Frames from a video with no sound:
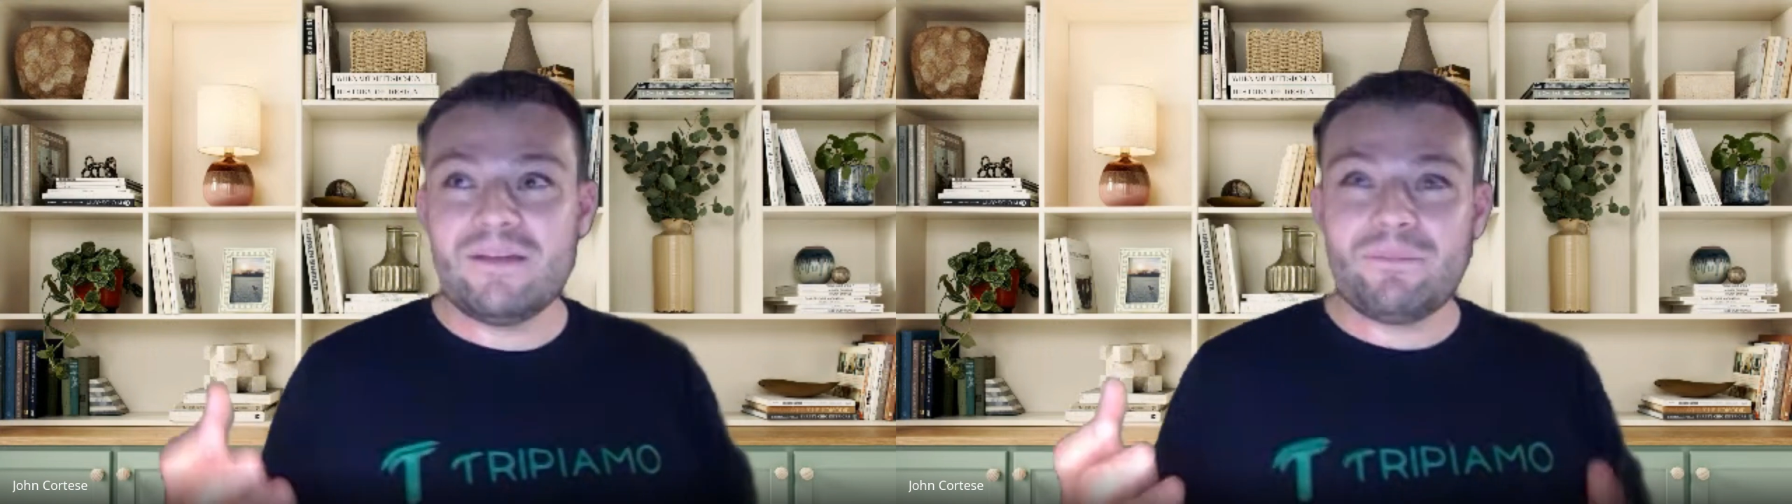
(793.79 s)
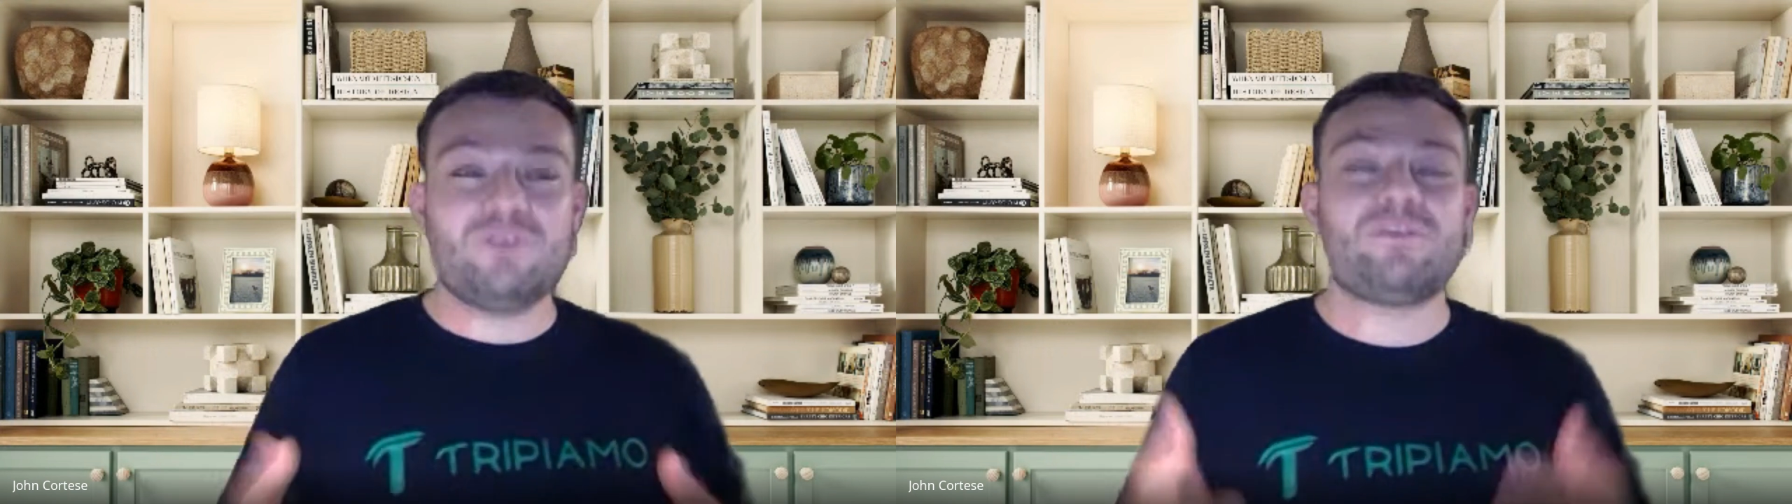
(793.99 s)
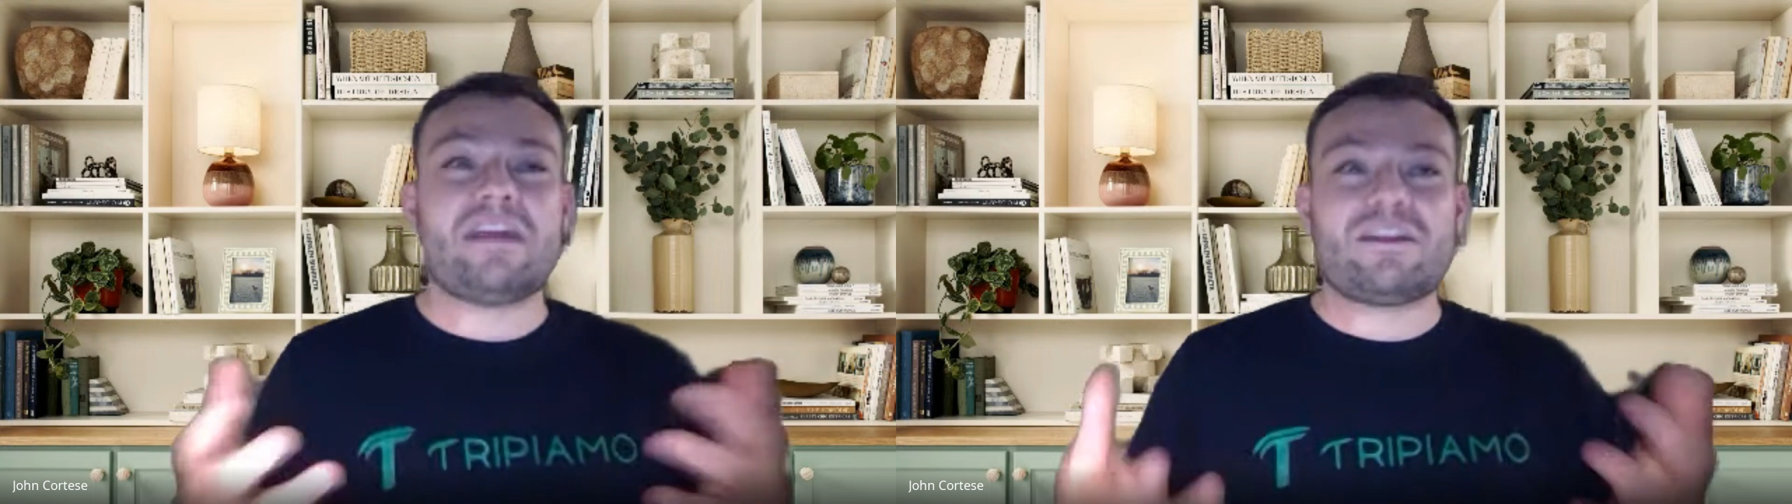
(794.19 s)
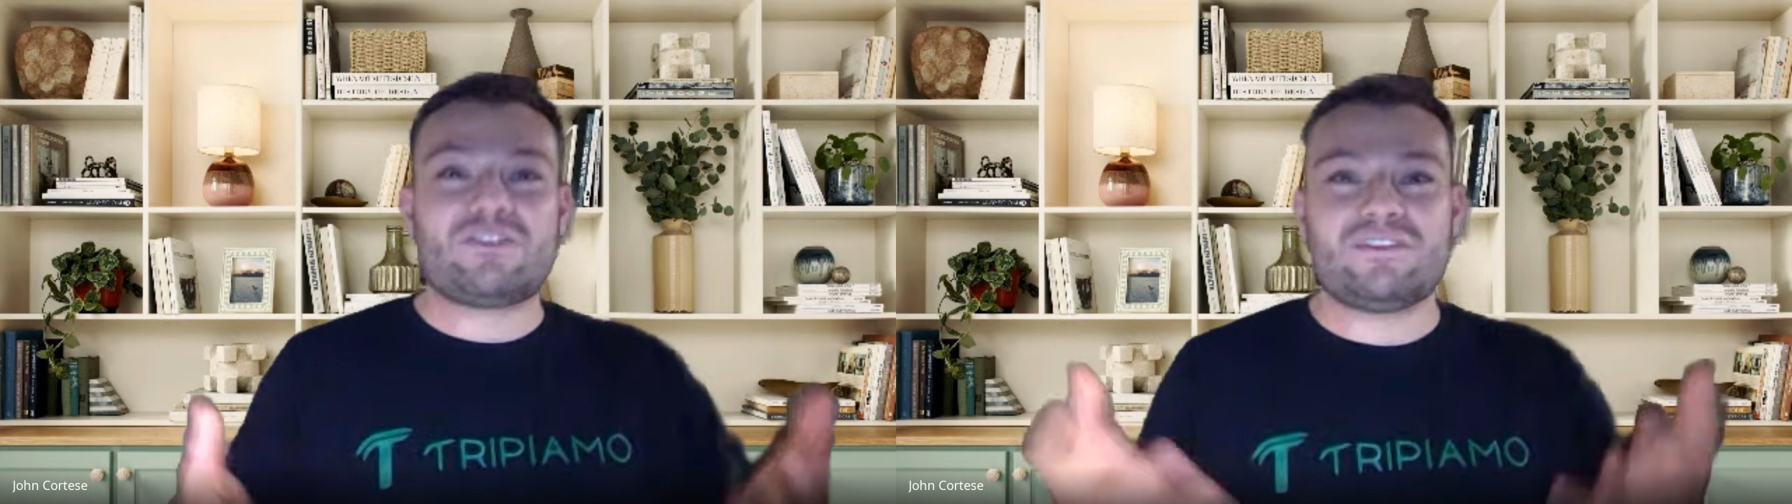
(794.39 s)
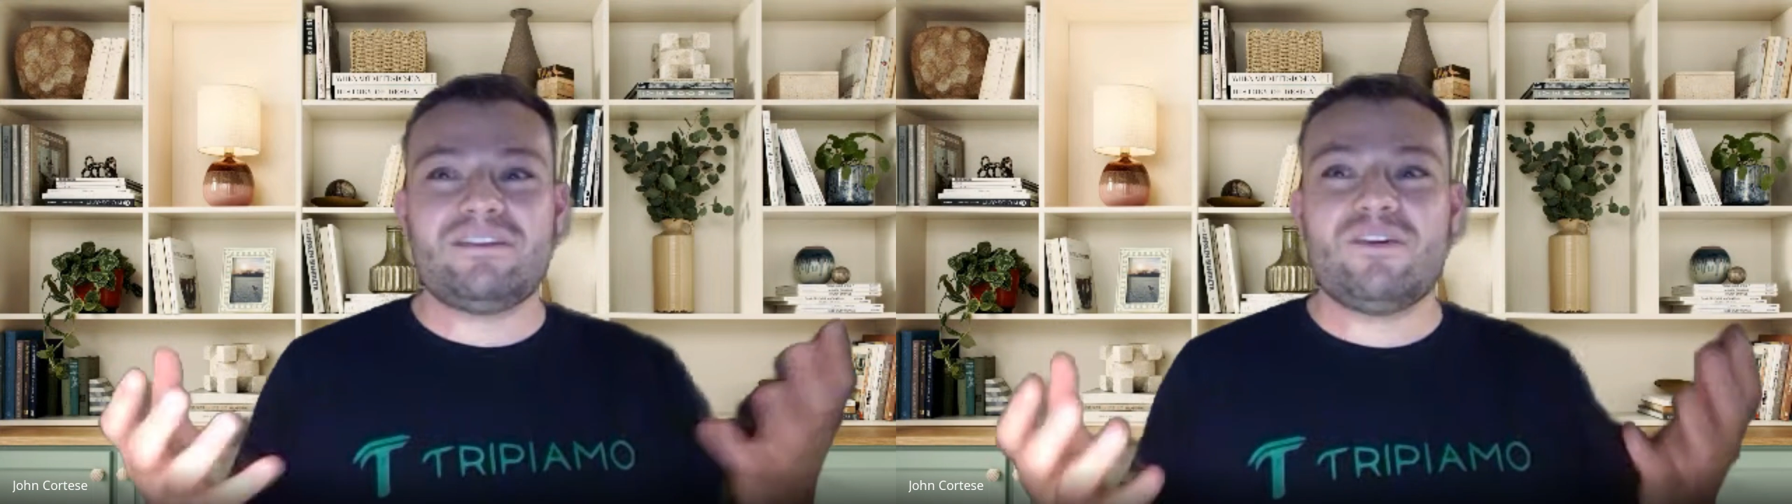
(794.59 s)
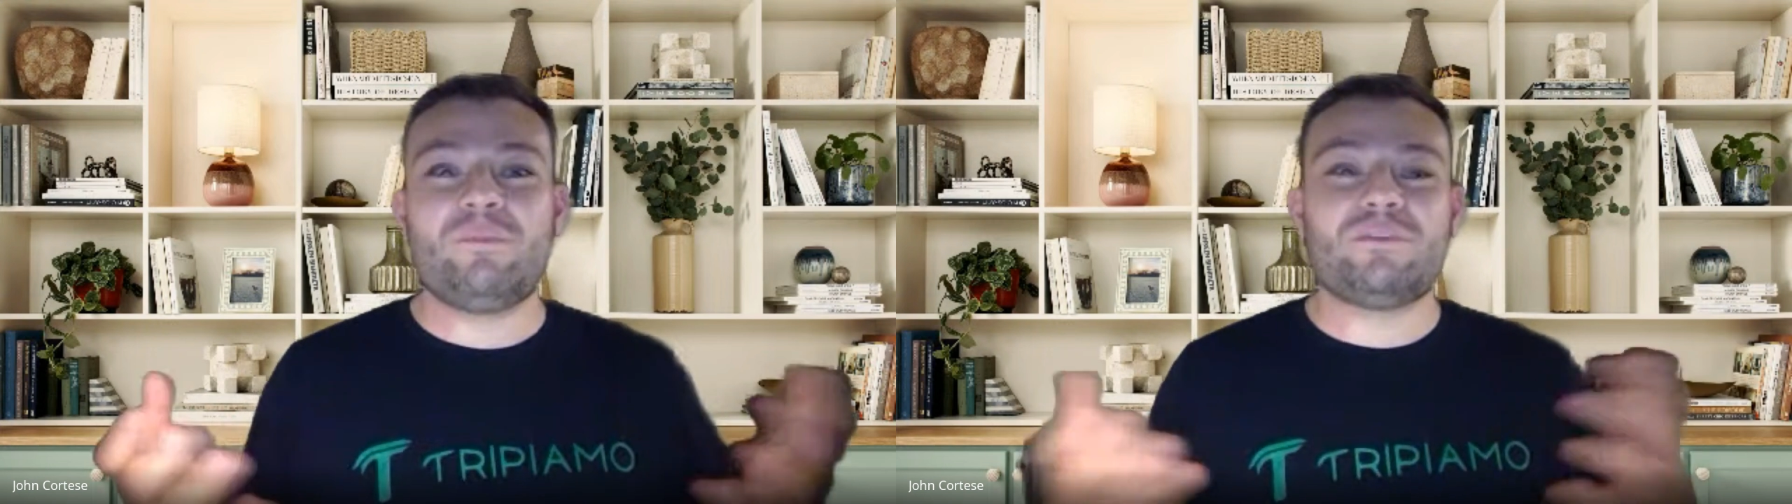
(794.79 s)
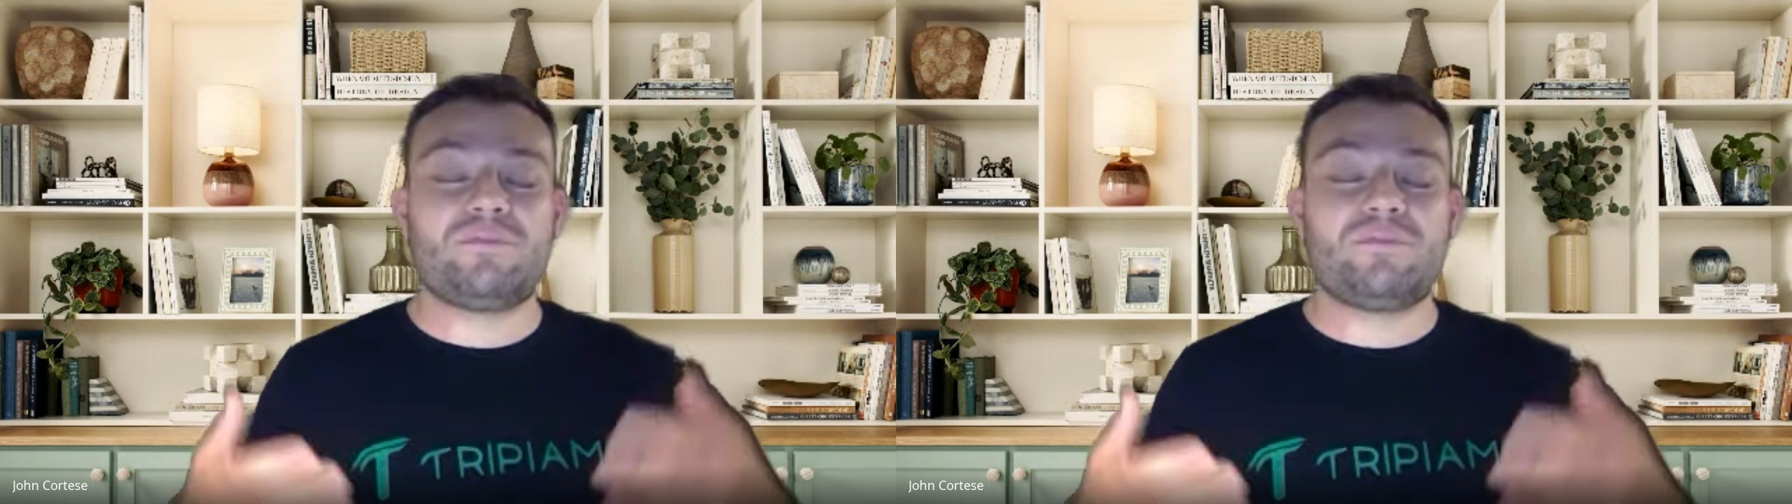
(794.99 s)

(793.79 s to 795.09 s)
but you can actually almost